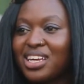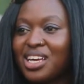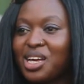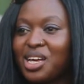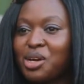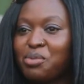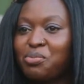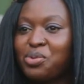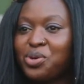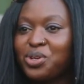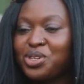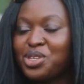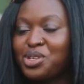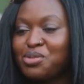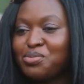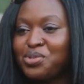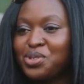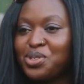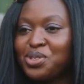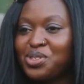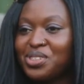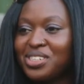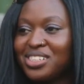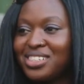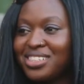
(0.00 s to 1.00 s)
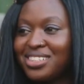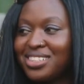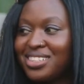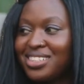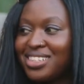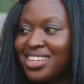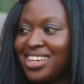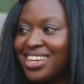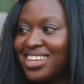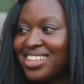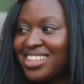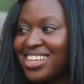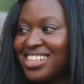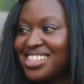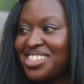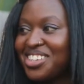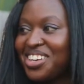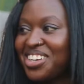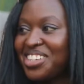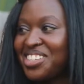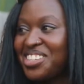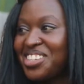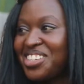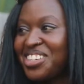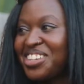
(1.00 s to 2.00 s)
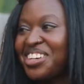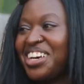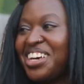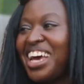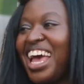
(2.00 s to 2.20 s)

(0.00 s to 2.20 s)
portable little thing that's going to